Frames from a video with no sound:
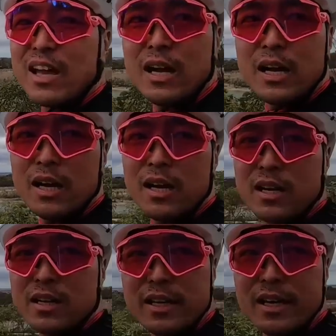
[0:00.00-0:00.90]

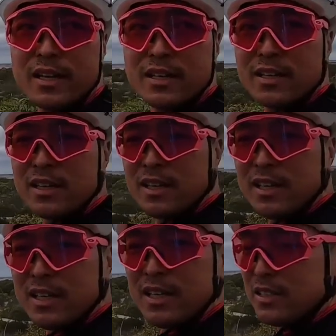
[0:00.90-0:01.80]
Uh, yeah,
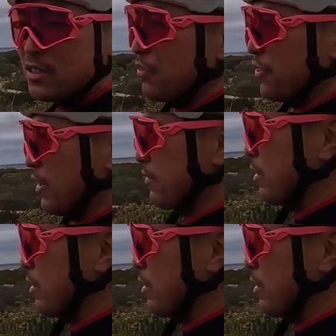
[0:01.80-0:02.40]
he's not feeling